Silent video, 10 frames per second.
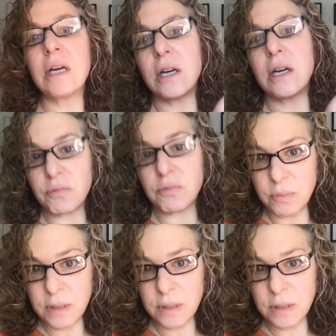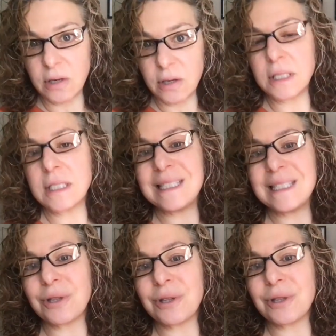an enrollment call, and see what their